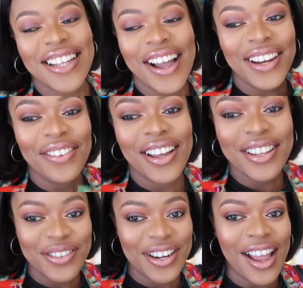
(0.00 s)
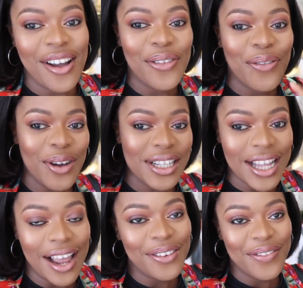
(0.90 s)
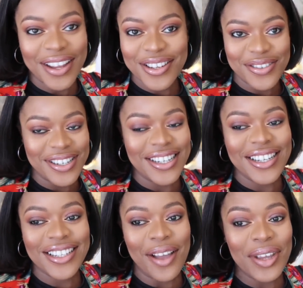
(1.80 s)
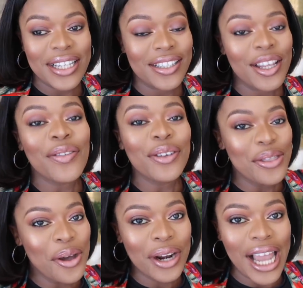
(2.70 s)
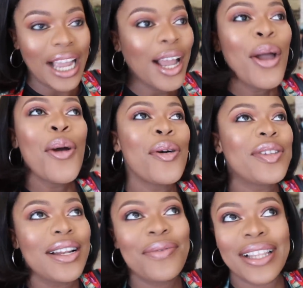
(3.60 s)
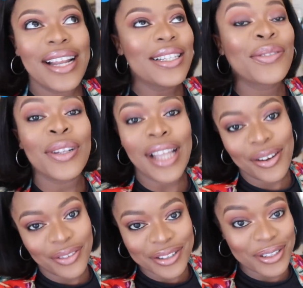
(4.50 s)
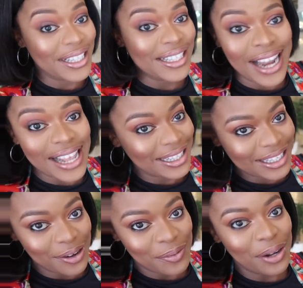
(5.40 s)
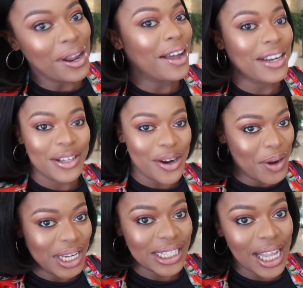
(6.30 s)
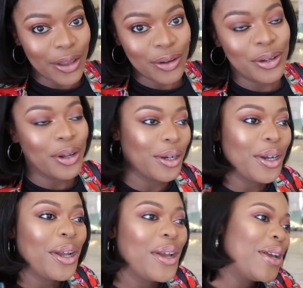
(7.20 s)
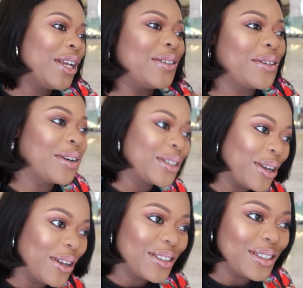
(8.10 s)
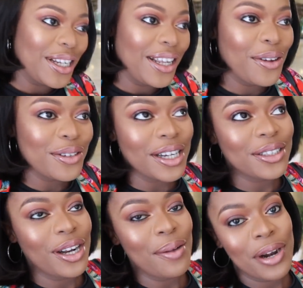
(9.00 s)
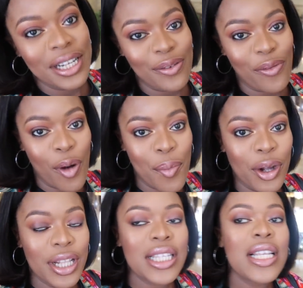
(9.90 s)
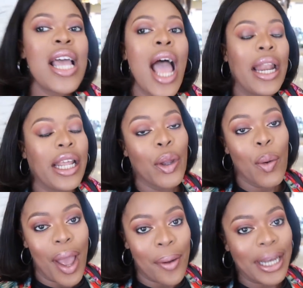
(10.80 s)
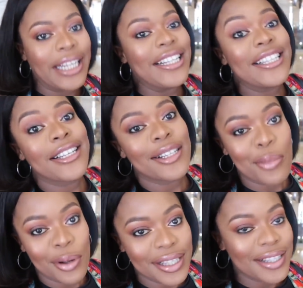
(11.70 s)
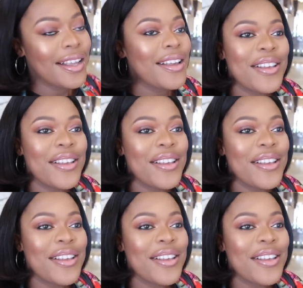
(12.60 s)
is our anniversary, our fourth anniversary. It's amazing. Even though, like, we celebrated this fourth anniversary since last year. But you know how Nigerian weddings are. You do your introduction today, your traditional marriage in 4 months, and then your white wedding in 6 months.